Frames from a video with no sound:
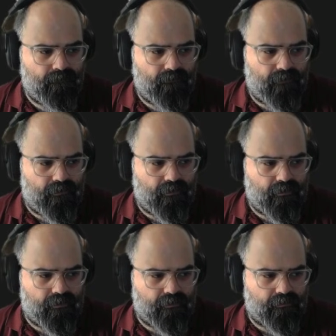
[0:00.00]

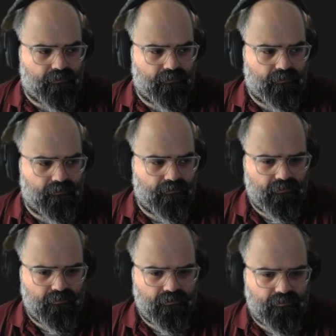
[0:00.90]
and
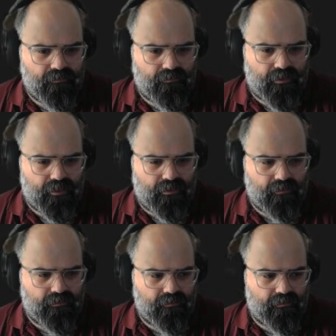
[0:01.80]
create
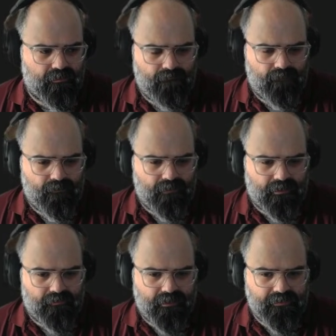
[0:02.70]

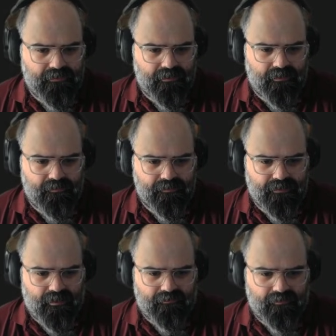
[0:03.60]
some
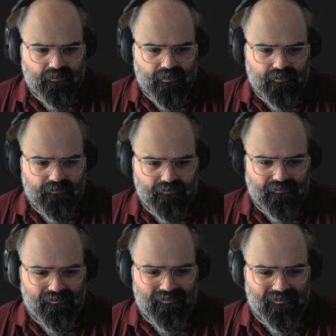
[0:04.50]
stuff from it.
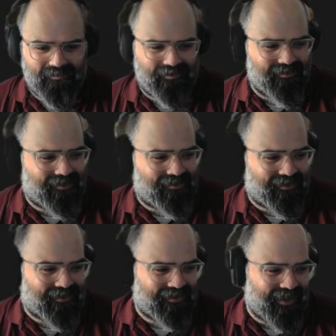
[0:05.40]

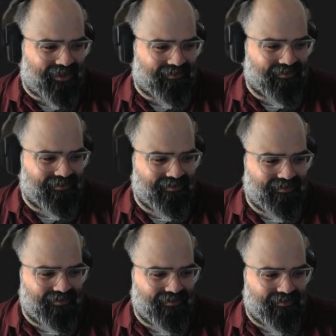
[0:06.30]
Okay, now
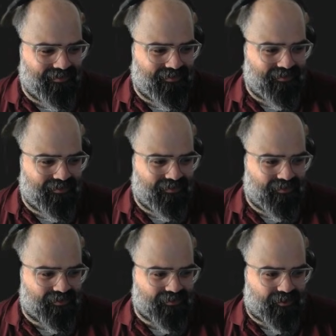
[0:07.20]

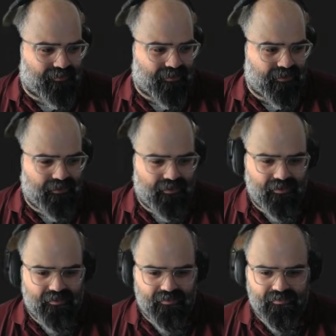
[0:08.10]
here's a couple
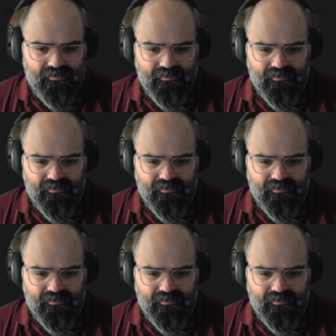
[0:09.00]
ideas,